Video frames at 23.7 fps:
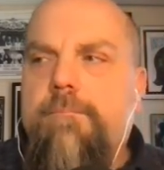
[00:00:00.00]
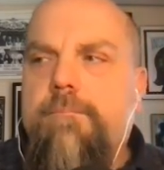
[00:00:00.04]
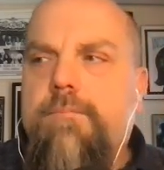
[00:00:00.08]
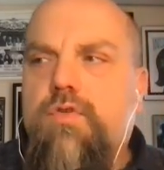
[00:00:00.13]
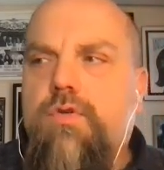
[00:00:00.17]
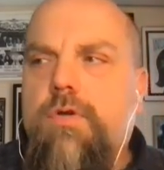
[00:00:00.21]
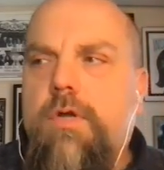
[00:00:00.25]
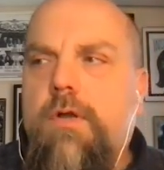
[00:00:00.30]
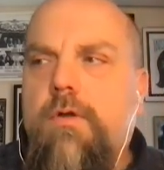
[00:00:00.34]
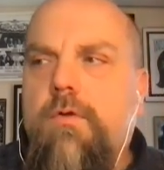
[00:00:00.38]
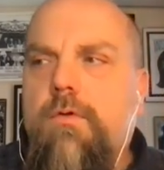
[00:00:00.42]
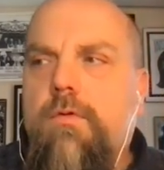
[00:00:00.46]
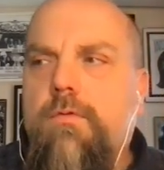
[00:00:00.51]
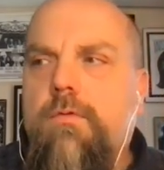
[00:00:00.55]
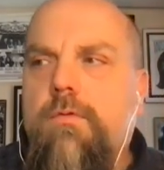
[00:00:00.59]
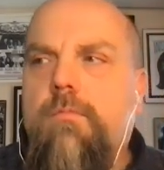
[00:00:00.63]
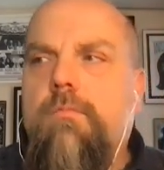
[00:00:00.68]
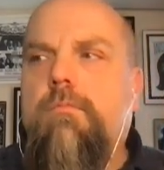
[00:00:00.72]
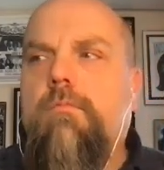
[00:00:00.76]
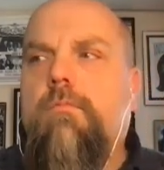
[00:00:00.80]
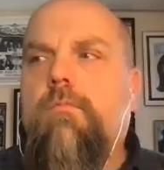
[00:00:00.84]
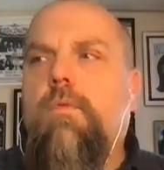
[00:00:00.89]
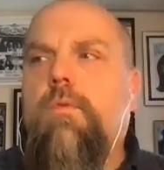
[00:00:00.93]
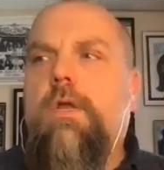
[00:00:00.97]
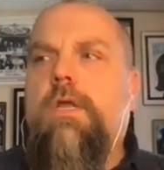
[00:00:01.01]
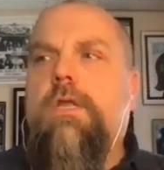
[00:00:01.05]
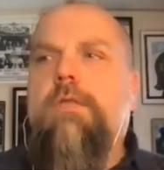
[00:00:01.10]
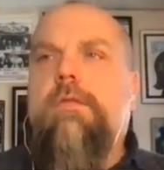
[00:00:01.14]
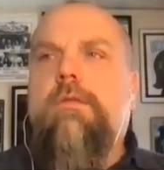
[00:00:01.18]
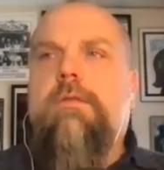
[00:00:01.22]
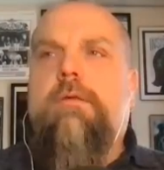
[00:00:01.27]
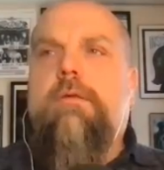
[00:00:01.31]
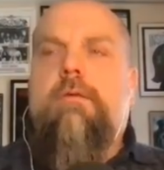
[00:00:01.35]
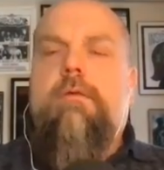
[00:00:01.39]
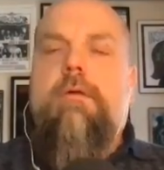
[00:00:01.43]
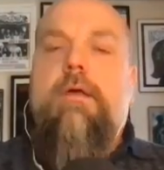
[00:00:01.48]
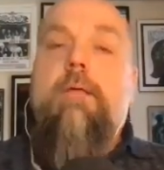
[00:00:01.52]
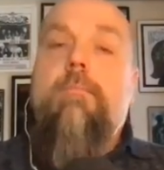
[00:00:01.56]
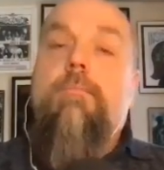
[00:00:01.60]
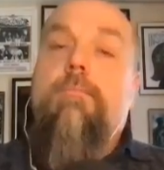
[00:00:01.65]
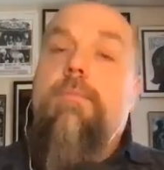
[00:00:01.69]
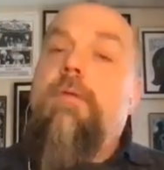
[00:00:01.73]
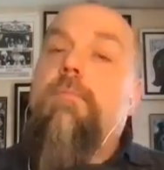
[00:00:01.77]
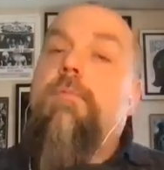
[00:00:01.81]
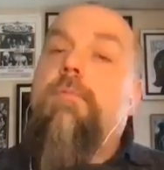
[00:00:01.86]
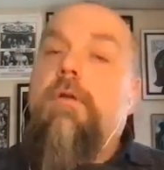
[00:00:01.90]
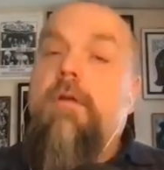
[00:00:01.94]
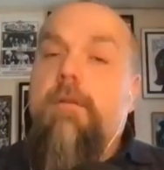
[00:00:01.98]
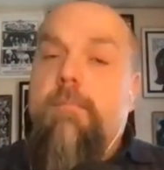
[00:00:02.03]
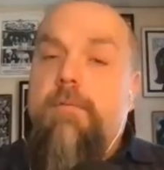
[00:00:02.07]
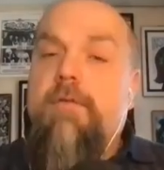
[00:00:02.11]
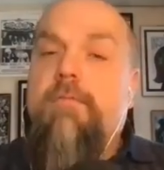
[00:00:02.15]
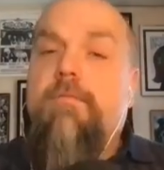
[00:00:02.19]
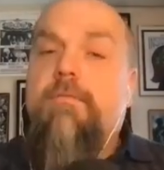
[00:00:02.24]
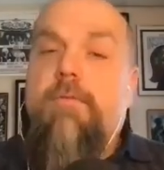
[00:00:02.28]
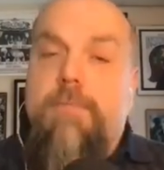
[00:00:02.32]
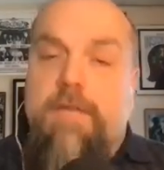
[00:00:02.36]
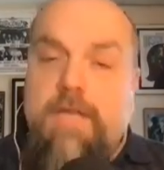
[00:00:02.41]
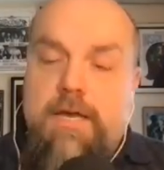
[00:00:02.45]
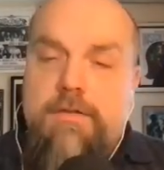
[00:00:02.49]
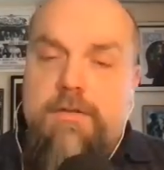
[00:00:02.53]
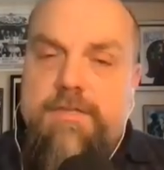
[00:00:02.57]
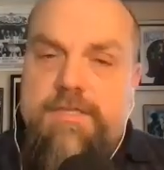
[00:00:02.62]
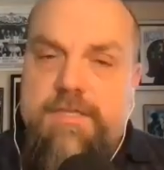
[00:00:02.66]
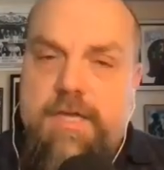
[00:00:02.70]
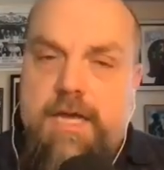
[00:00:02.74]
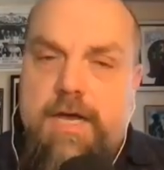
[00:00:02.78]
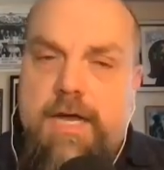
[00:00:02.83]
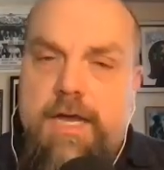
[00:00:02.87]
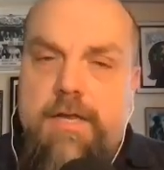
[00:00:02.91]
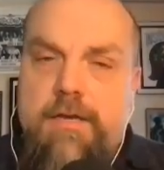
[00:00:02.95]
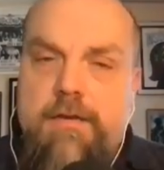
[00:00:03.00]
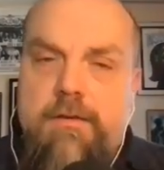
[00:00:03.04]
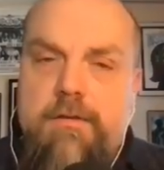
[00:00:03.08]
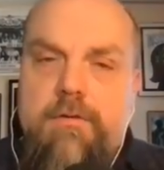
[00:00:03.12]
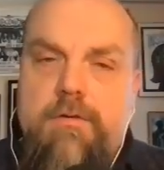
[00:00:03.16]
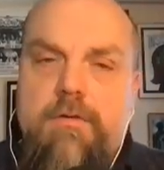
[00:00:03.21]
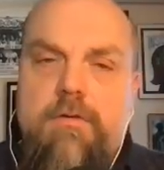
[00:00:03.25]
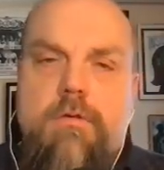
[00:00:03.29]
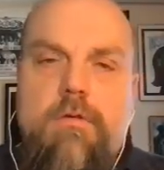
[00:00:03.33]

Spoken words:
struggled with people coming from the outside.